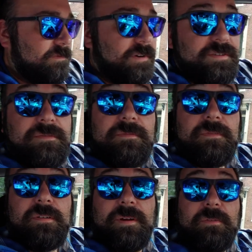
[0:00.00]

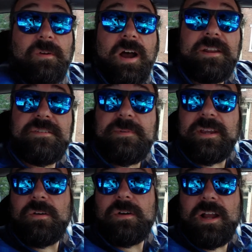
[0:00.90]
My rod is
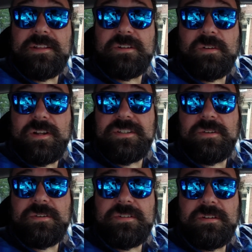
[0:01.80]
making all kinds of crazy
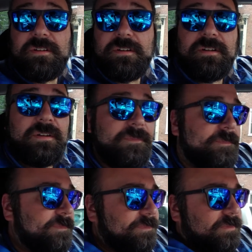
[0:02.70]
noise.
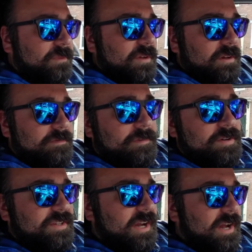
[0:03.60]

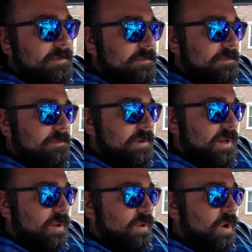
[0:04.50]
First time
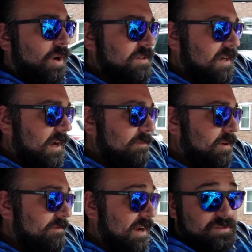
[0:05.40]
in a long
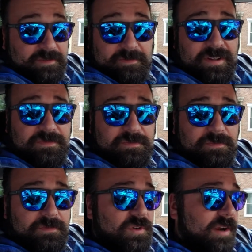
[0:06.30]
time I've actually fished
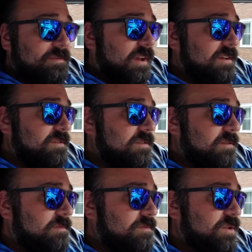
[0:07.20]
dry flies.
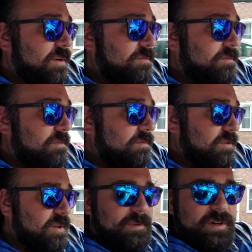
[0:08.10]
So
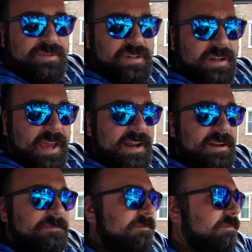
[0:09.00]
hope I don't suck at
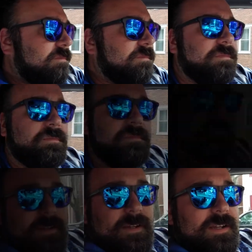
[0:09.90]
it.
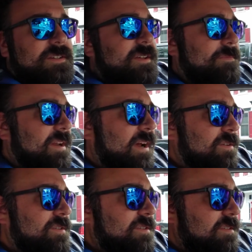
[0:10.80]
Something
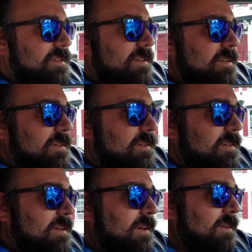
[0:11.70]
else
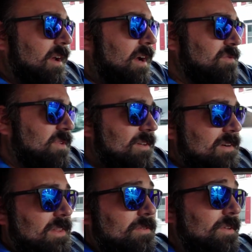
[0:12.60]
Oh gosh, we're
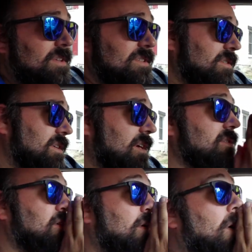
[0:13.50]
never getting through this
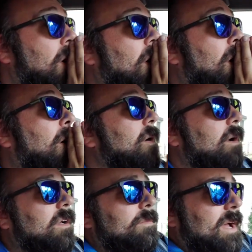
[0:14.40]
intersection.
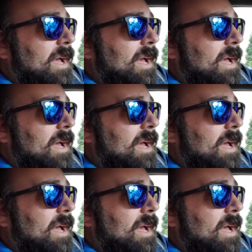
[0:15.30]
Come